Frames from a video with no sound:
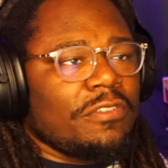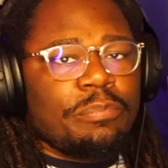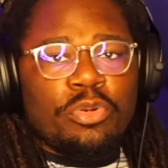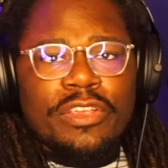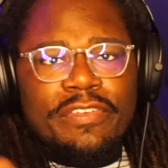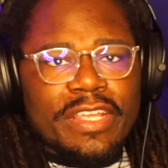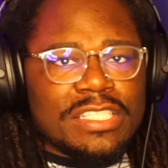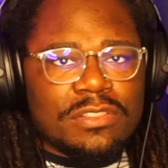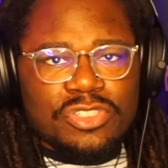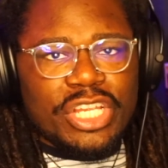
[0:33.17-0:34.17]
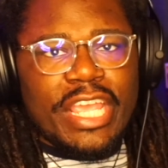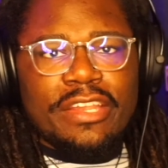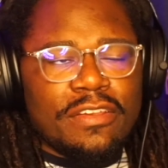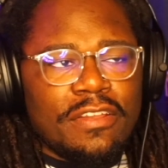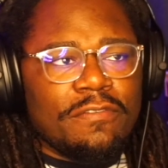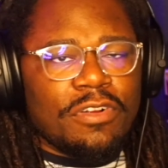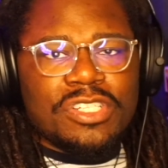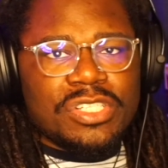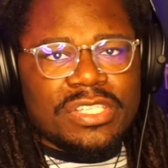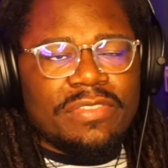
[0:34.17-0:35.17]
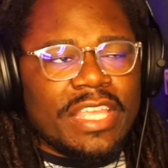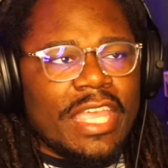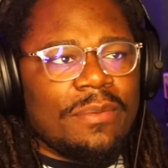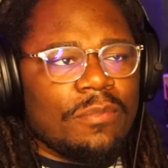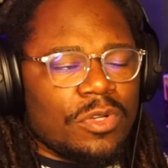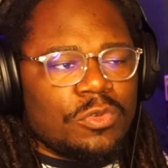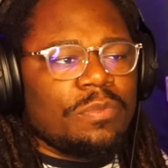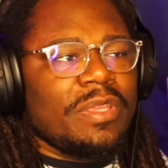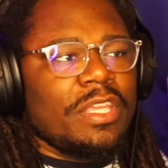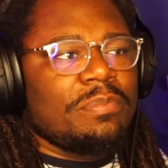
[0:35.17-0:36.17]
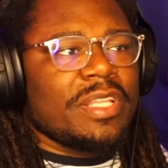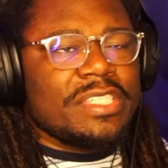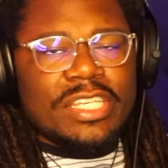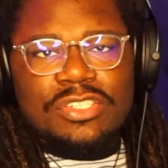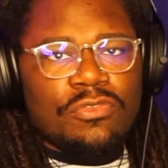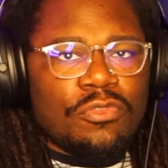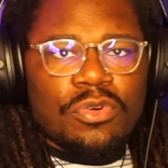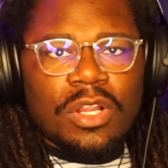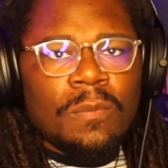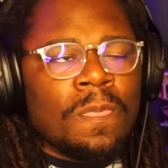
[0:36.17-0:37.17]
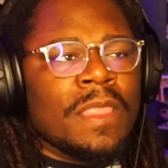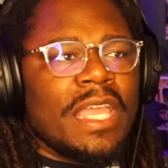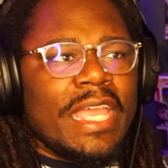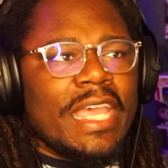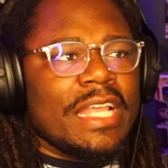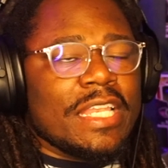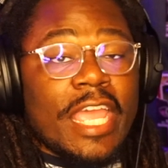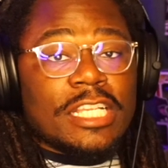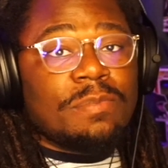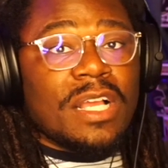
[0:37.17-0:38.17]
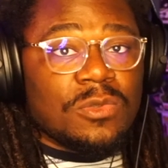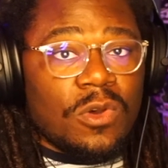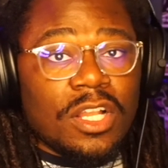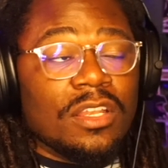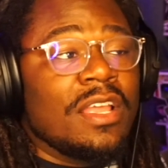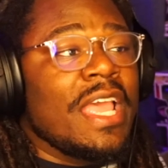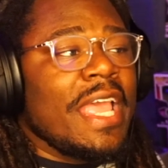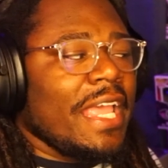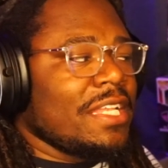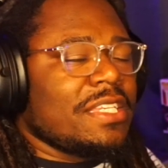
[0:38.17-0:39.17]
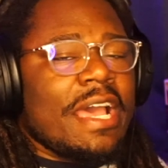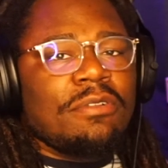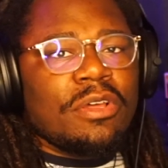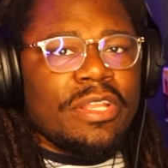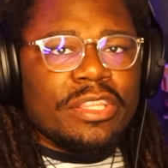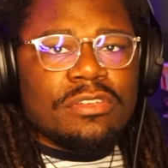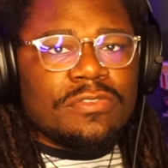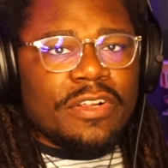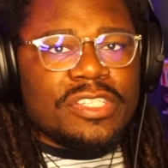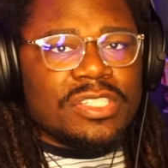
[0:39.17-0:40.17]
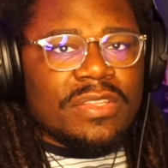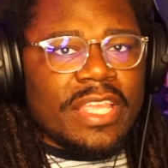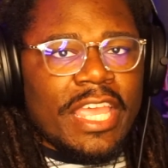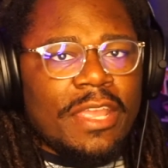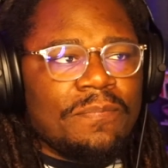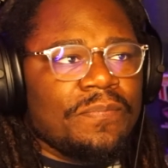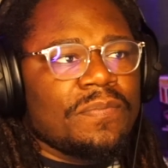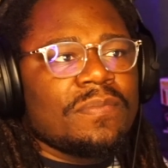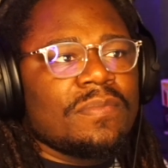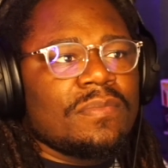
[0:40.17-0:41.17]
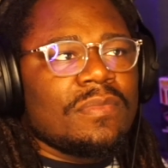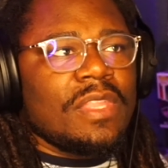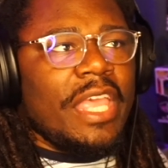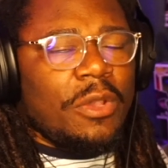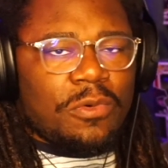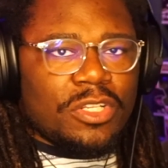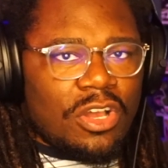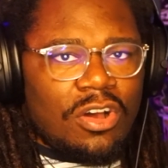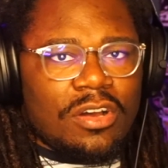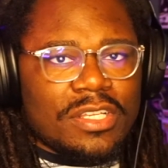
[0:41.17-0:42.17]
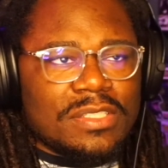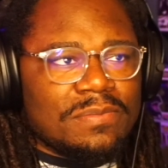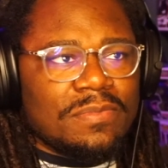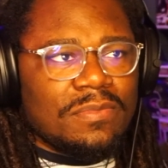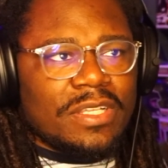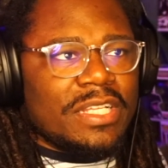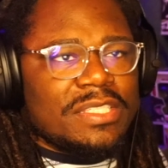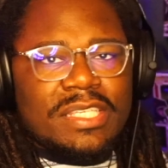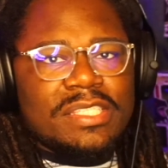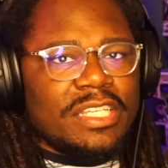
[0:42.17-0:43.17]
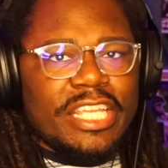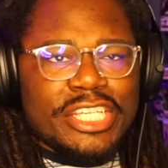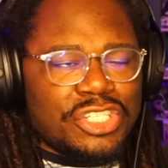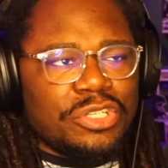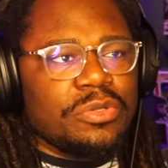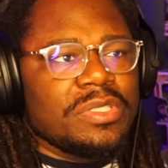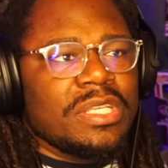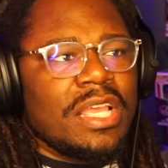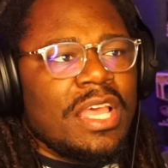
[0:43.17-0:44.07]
previous gen versions of the game, which would be PlayStation 4 and Xbox One. And downloading those versions of the game, it would cause consistent issues,